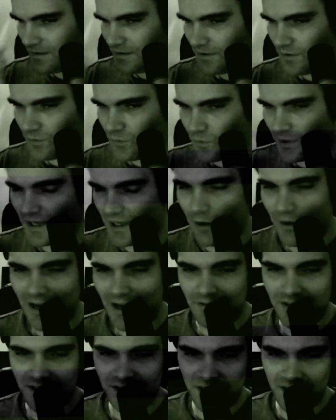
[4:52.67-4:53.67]
With how I
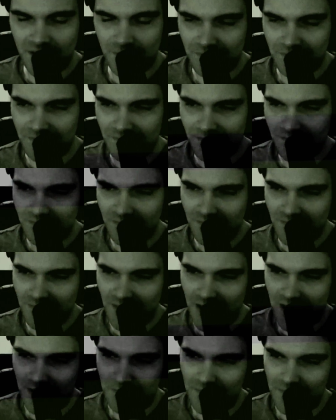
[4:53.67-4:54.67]
have it set up,
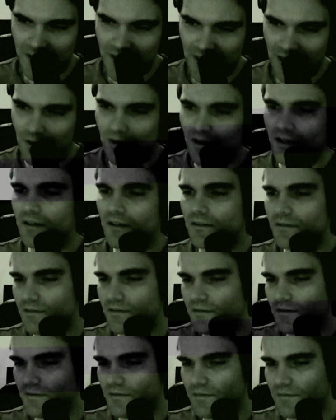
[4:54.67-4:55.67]
I'm an hour
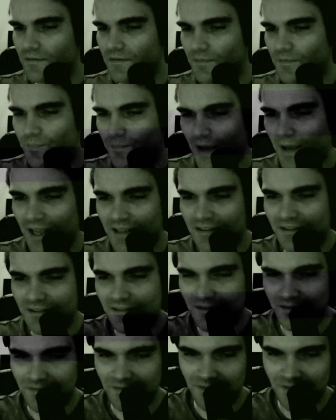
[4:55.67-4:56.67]
past
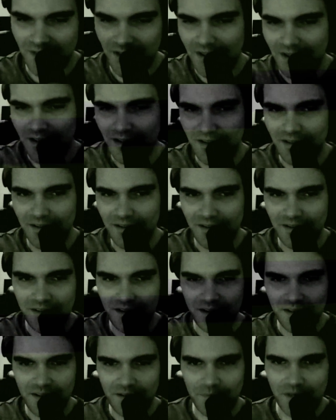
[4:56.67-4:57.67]

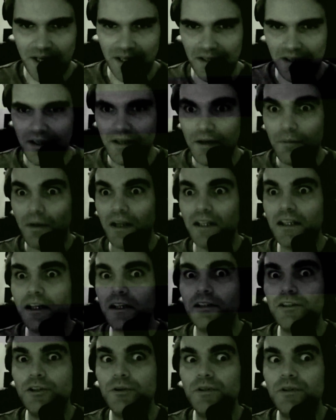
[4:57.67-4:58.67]
my little
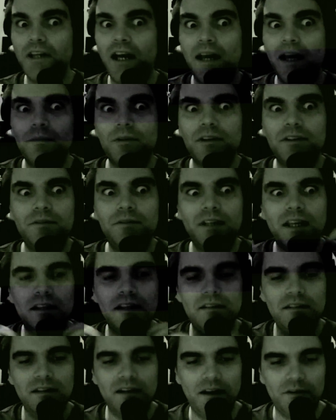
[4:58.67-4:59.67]
due time or due
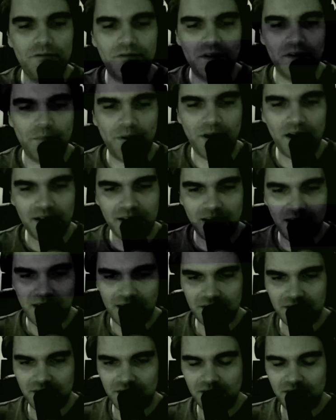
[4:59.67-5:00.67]
date for the
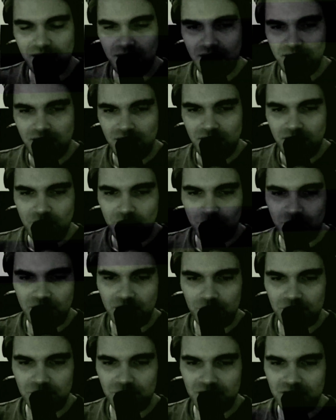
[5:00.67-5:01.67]
podcast. but that
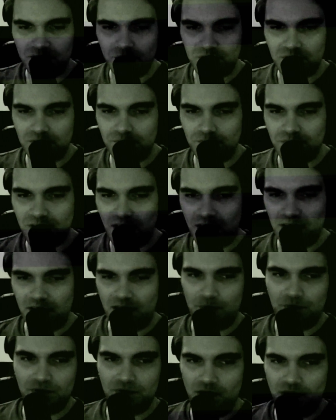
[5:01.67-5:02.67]
was because I was setting
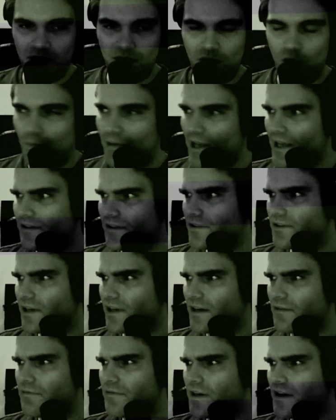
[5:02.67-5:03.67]
up OBS and trying
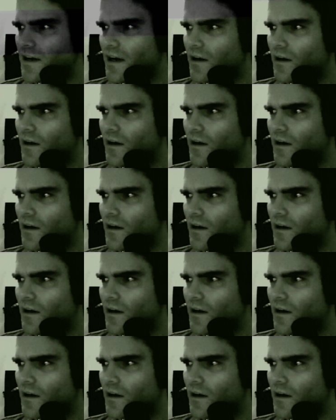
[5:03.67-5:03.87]
to figure out